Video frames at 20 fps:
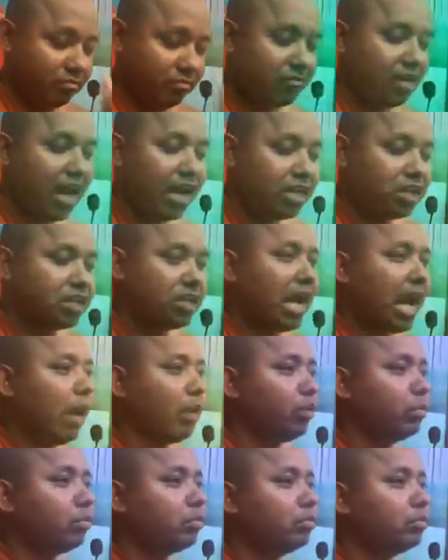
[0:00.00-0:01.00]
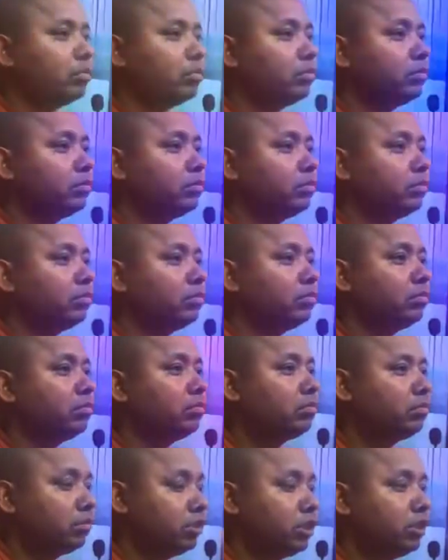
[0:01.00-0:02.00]
right now.
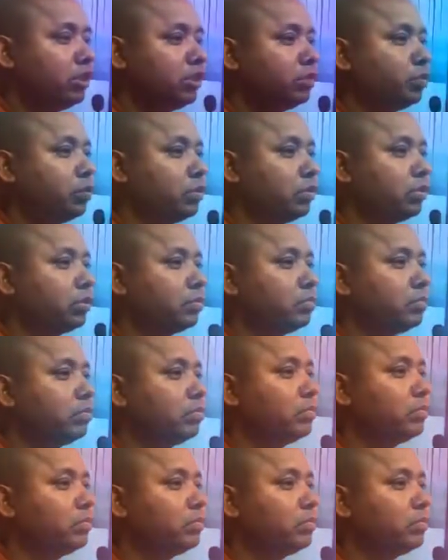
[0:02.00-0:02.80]
This is Buddhism.